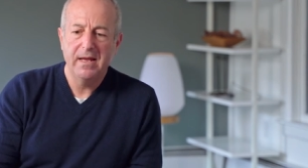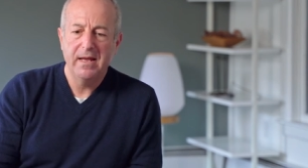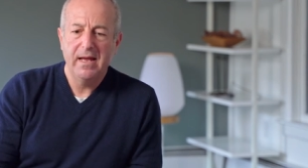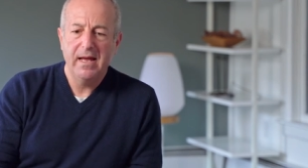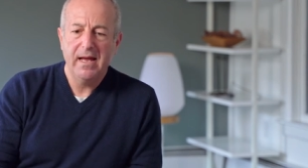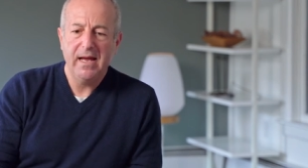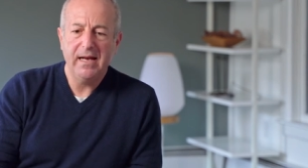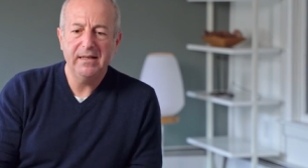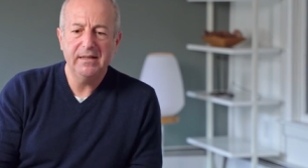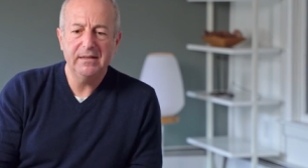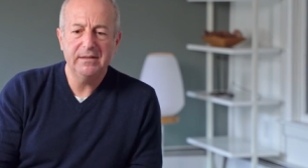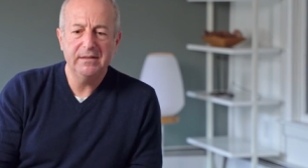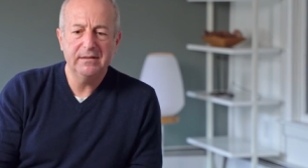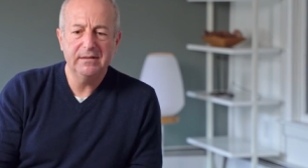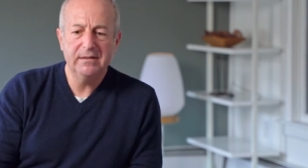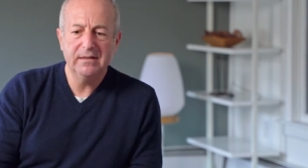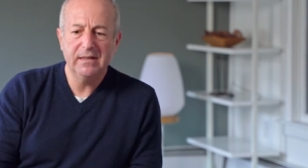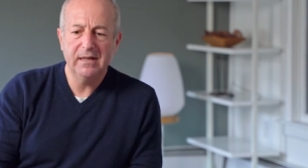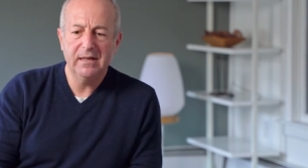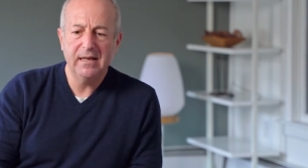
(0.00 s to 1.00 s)
And
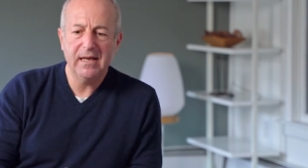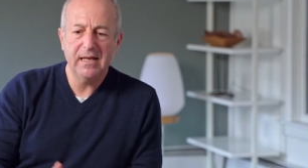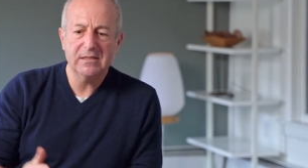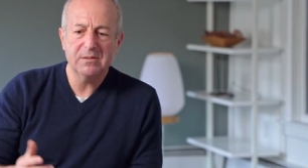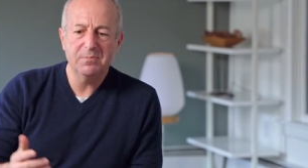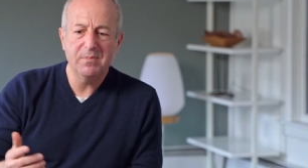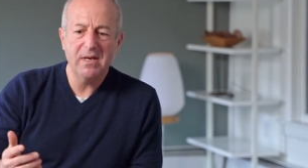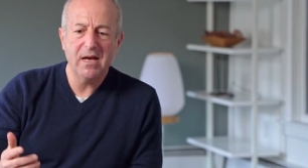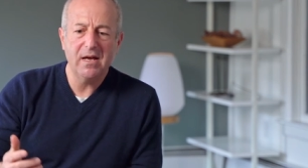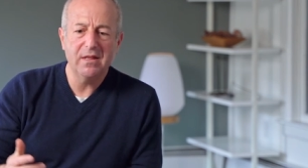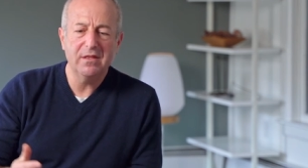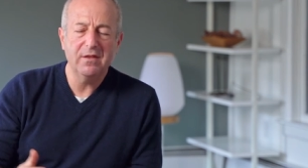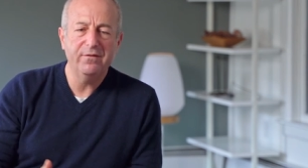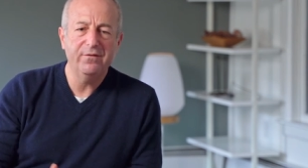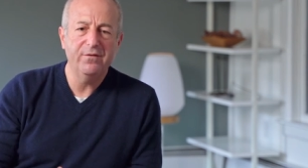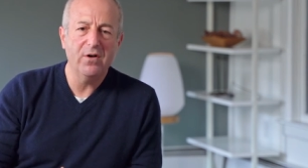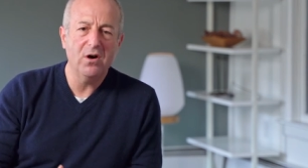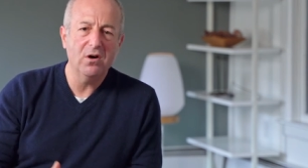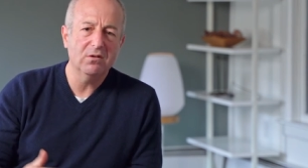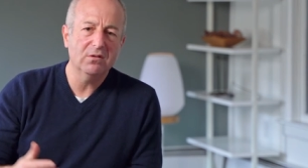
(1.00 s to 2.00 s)
he's Gets me on the
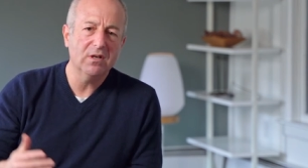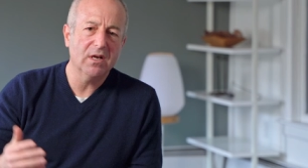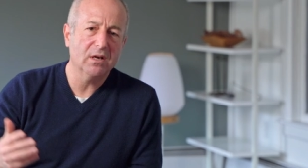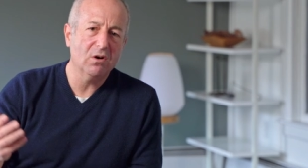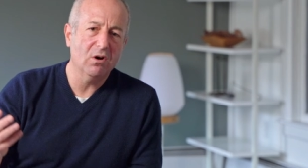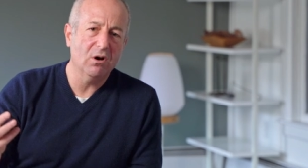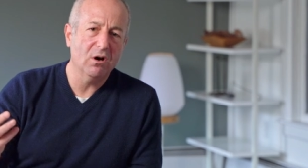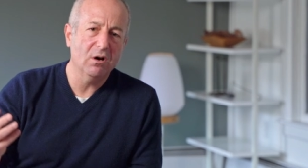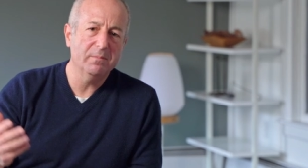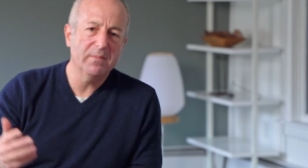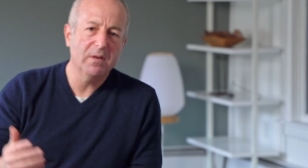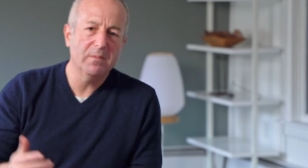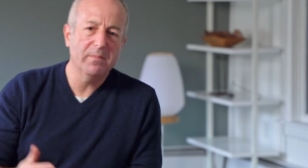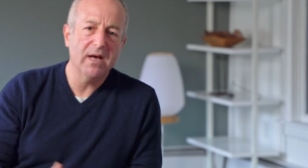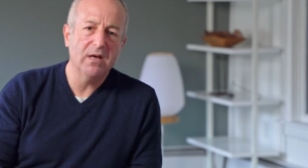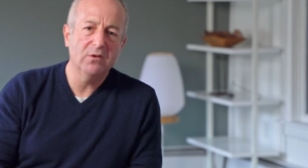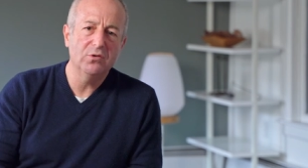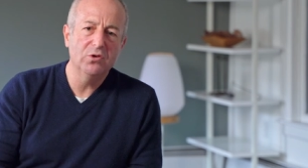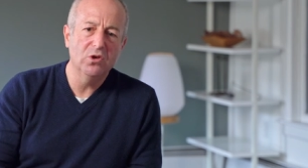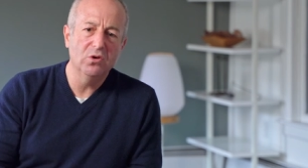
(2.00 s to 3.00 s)
phone. I call him at
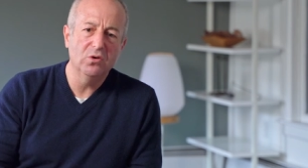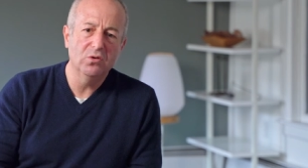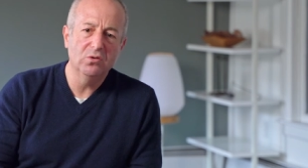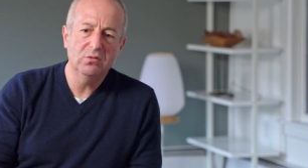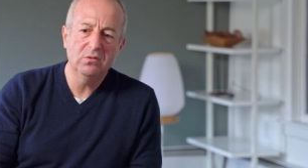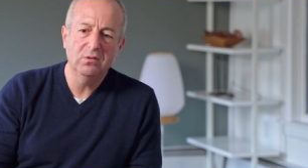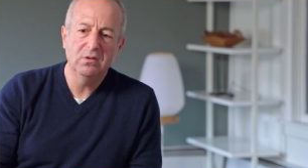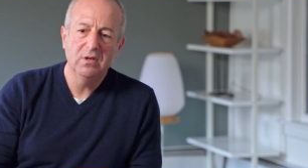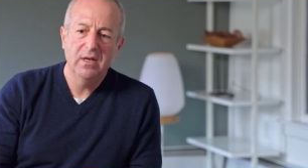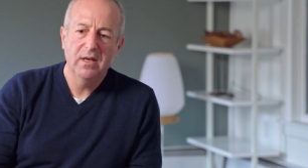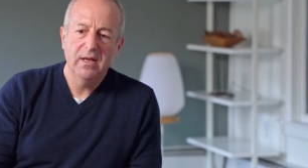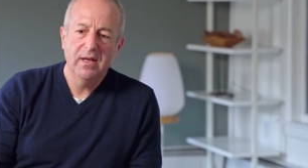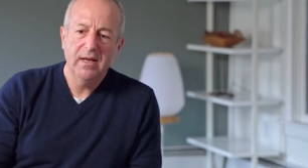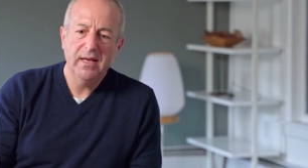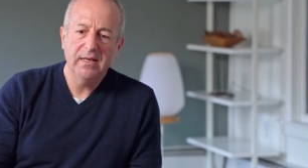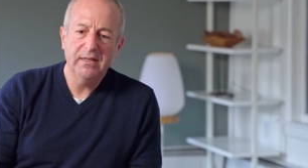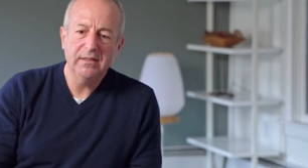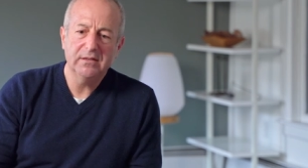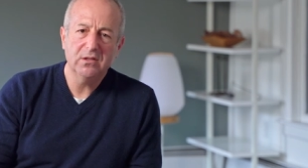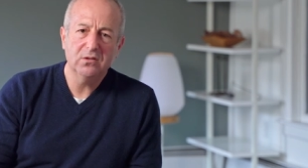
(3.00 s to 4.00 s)
about noon.
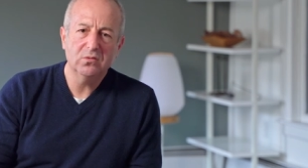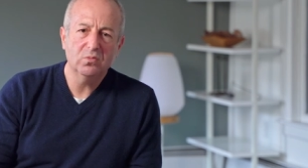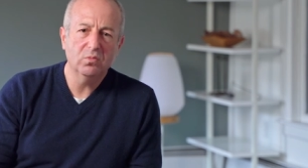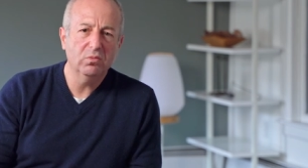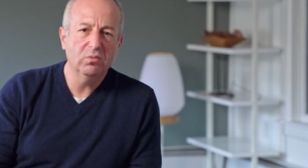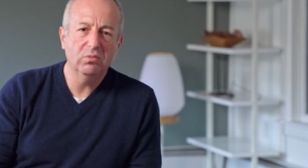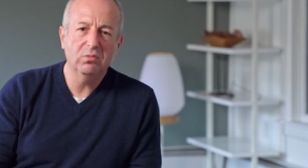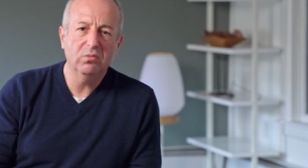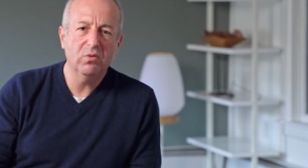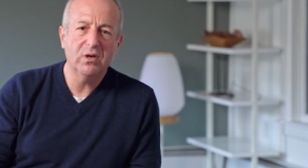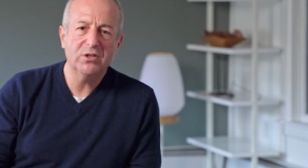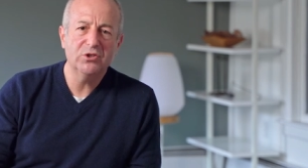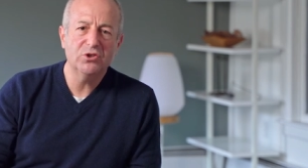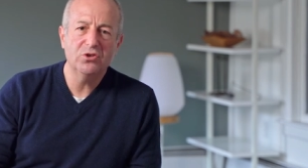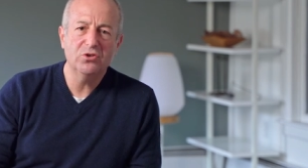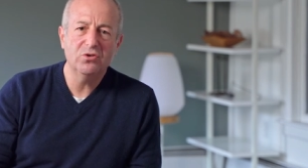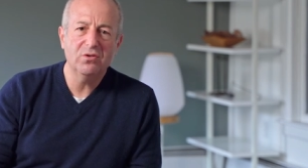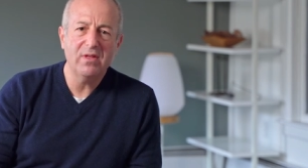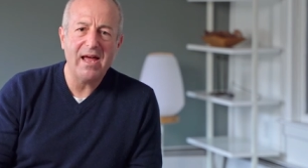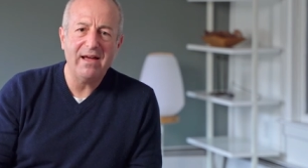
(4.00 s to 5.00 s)
And he says, What you
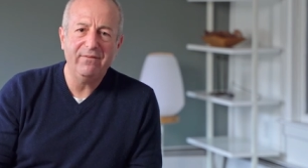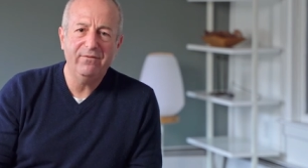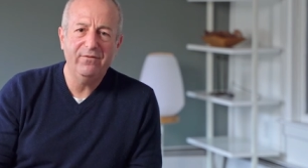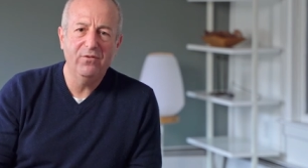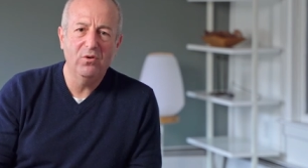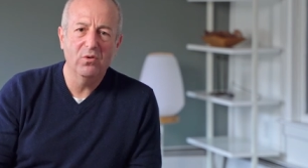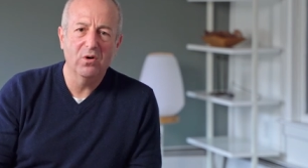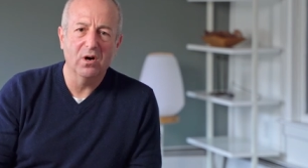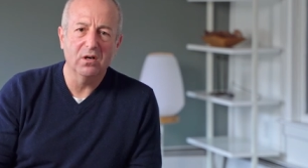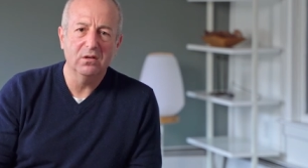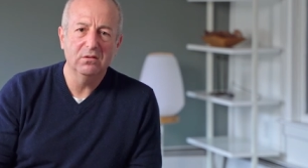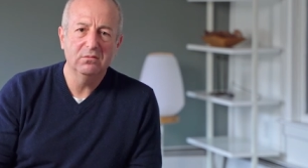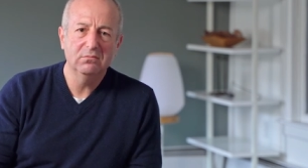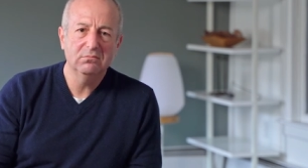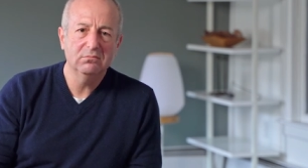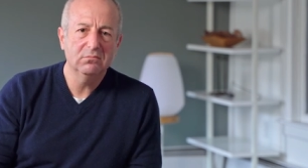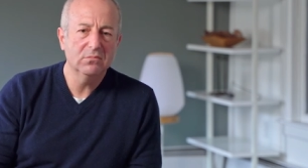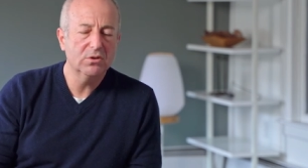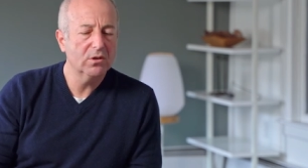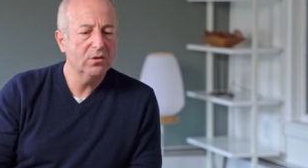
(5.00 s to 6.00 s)
do that for?
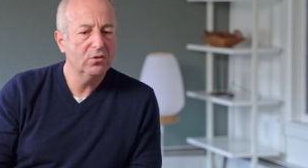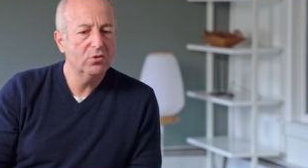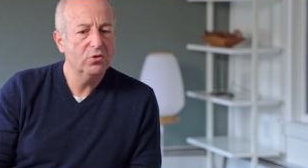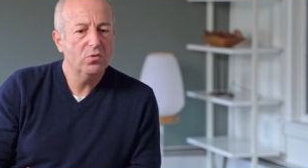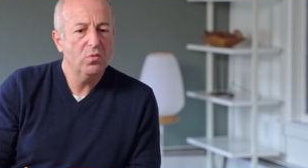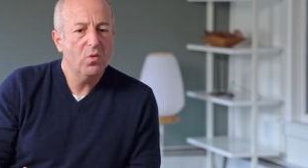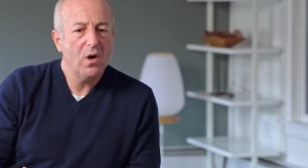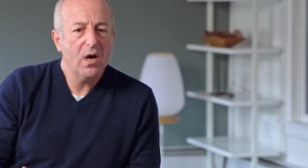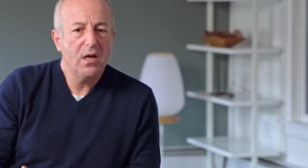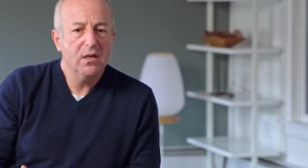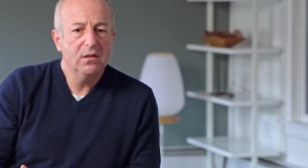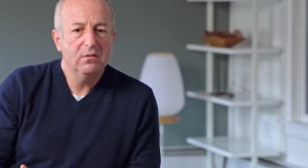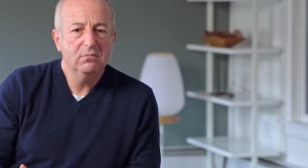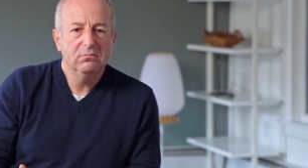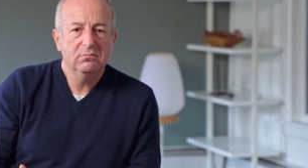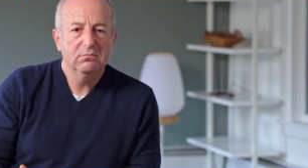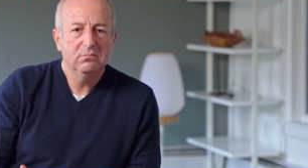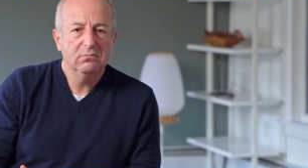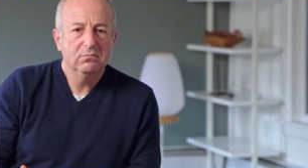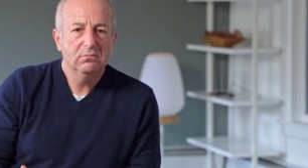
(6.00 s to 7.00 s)
I said, Do what?
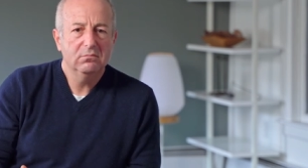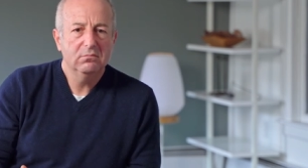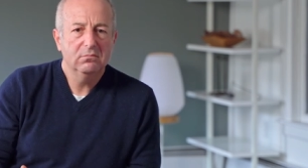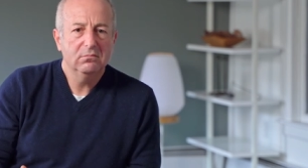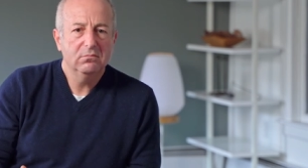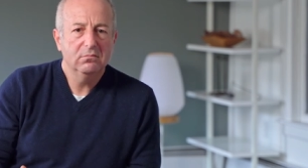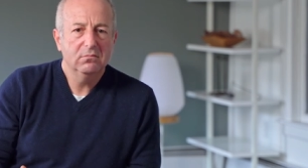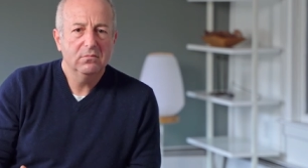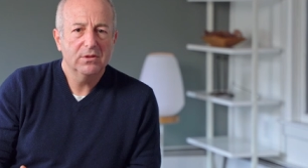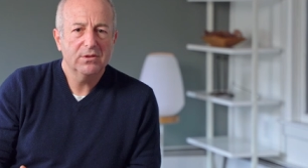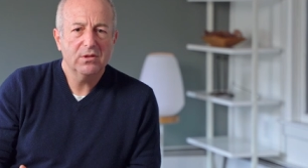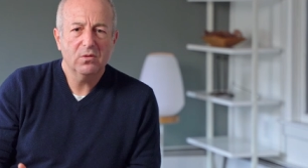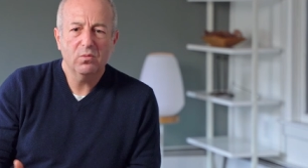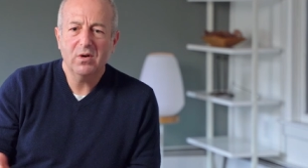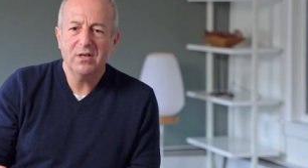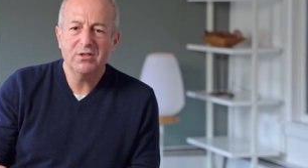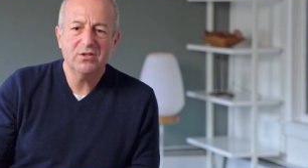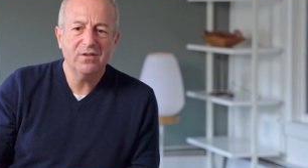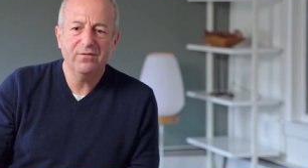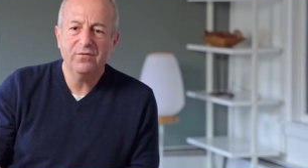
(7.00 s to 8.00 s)
He said,
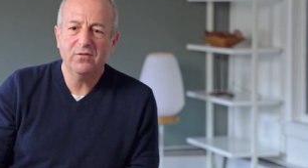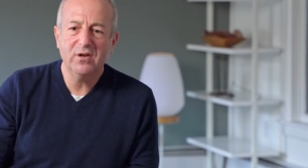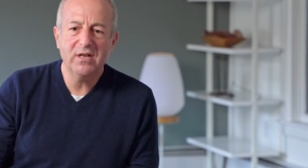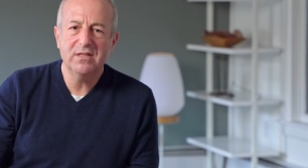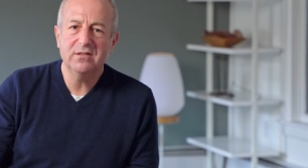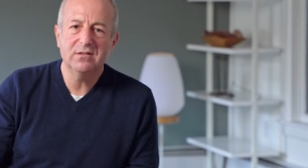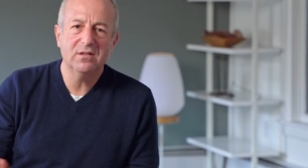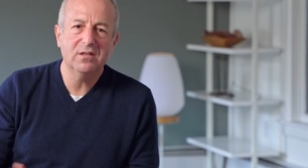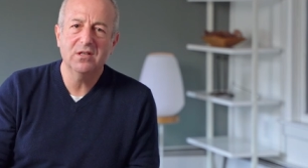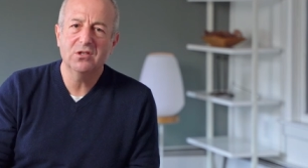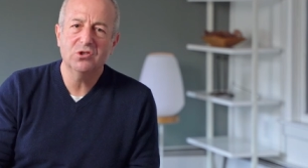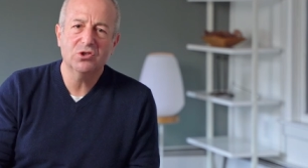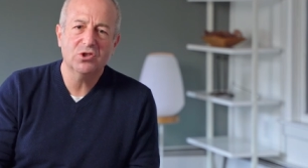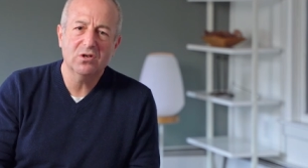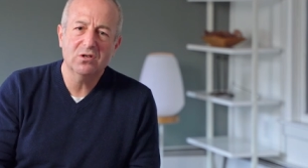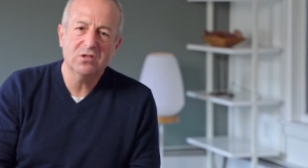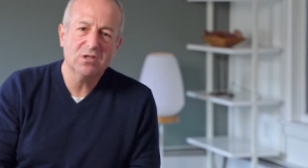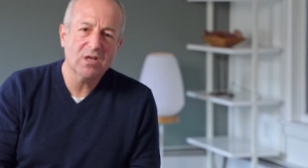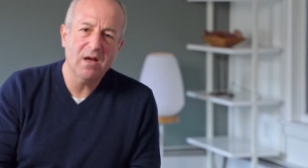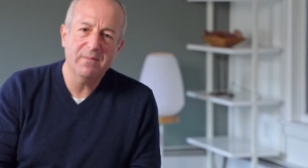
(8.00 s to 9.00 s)
What you freeze the
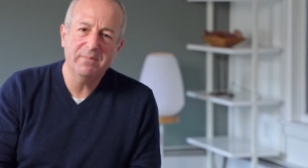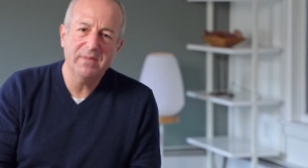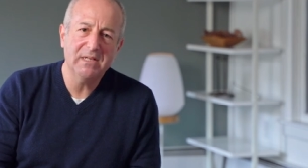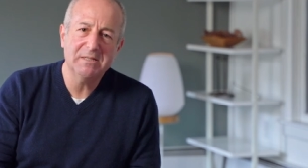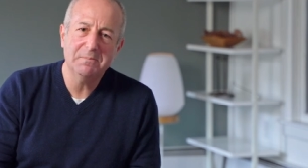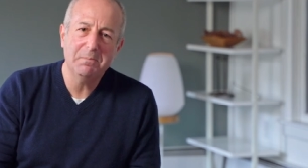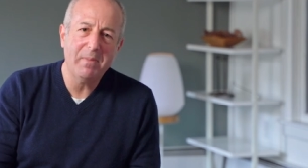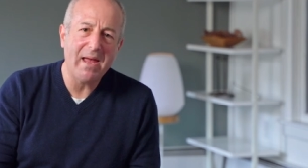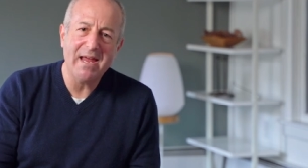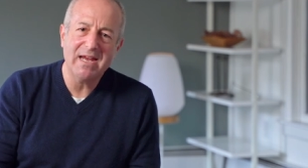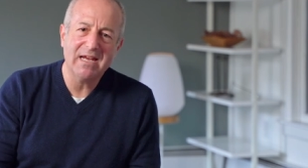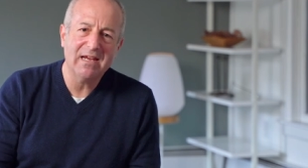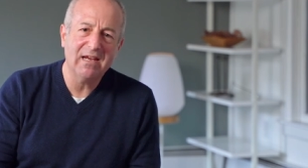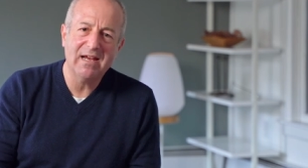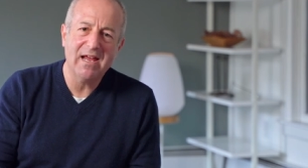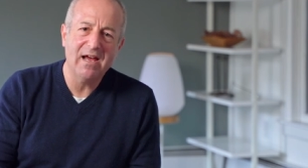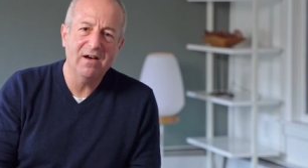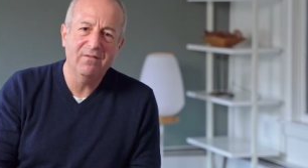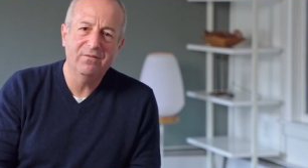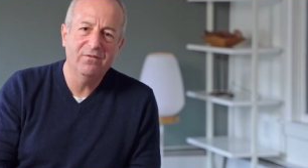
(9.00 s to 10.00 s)
insurance company's bank
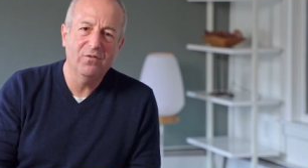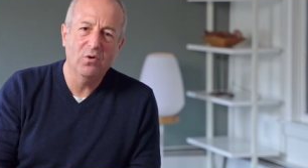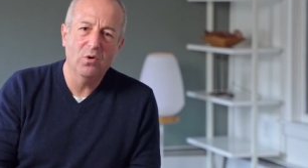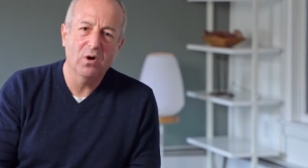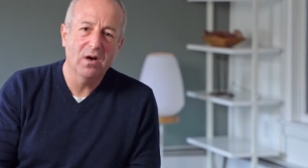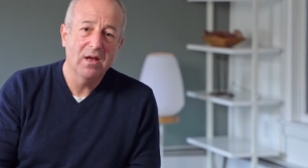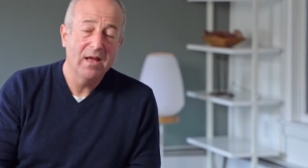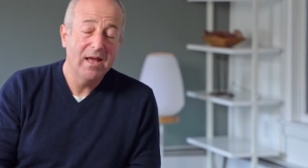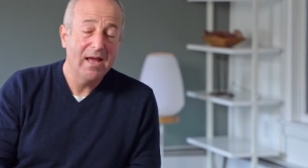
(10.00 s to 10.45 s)
account for?